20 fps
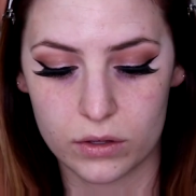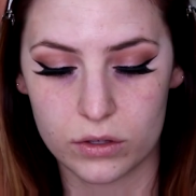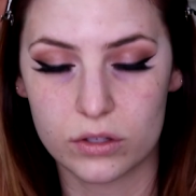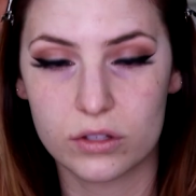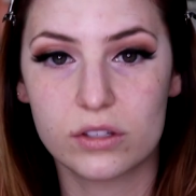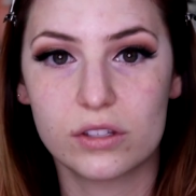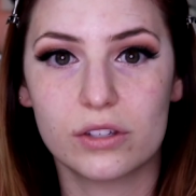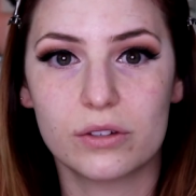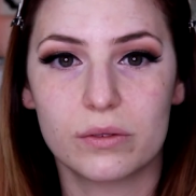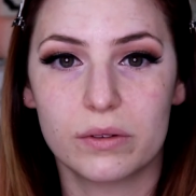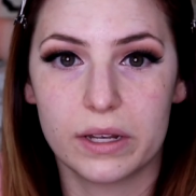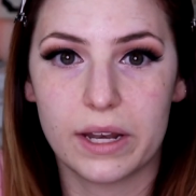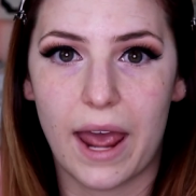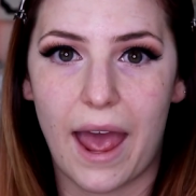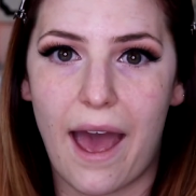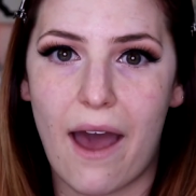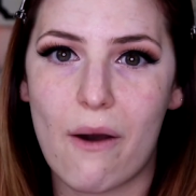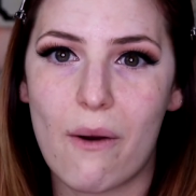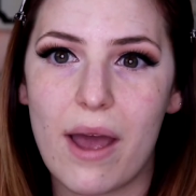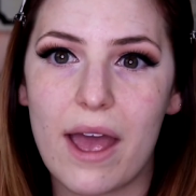So
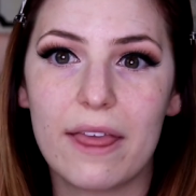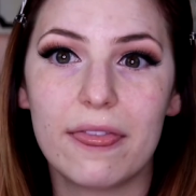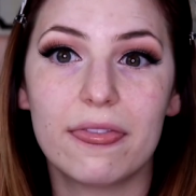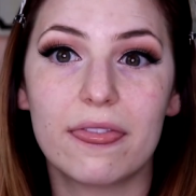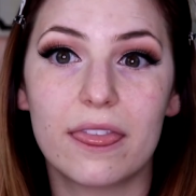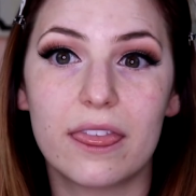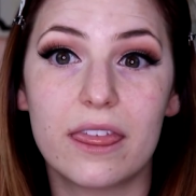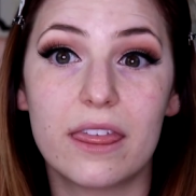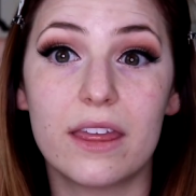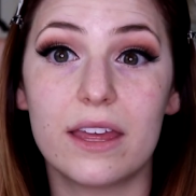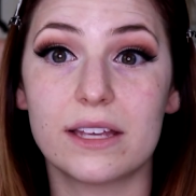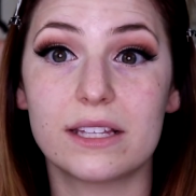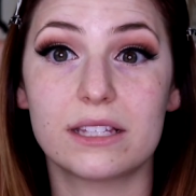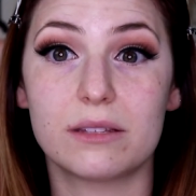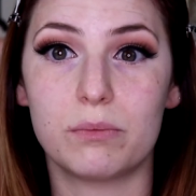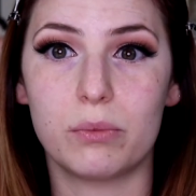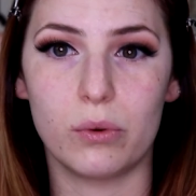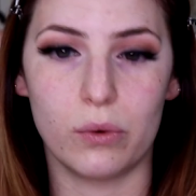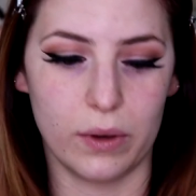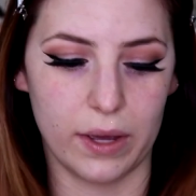now at
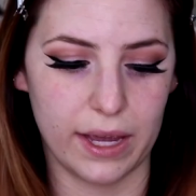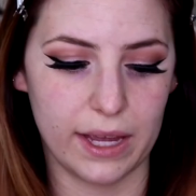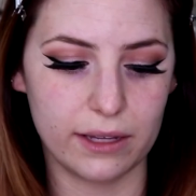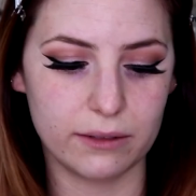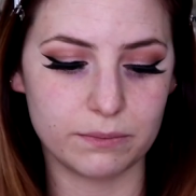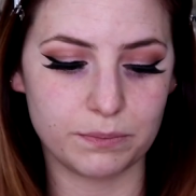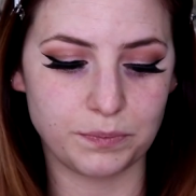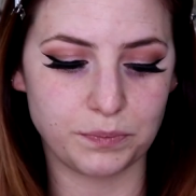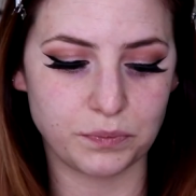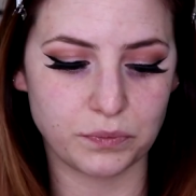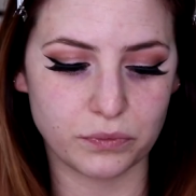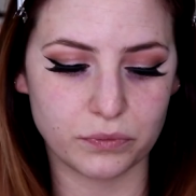this point,